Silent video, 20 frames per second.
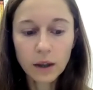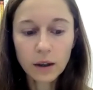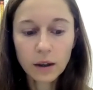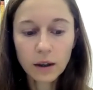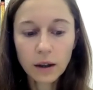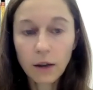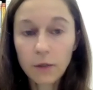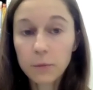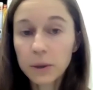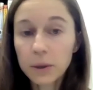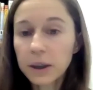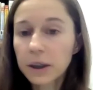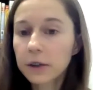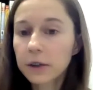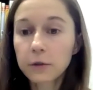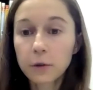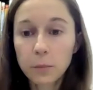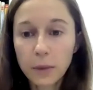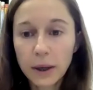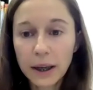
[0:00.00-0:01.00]
have been here
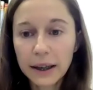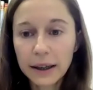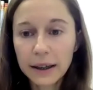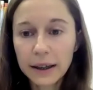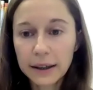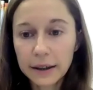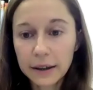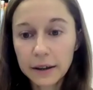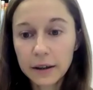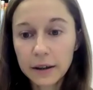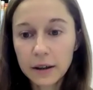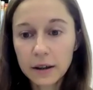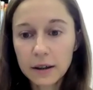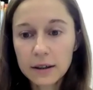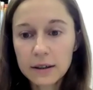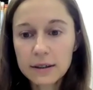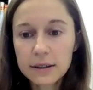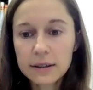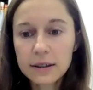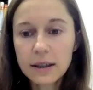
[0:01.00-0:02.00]
for many
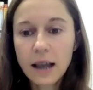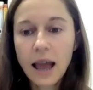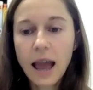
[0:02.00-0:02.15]
years,